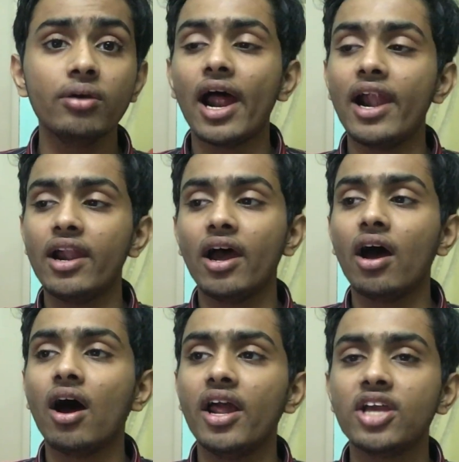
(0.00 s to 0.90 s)
and
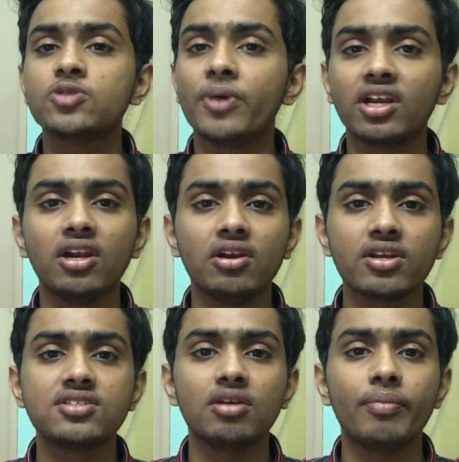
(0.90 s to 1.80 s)
I expect an interesting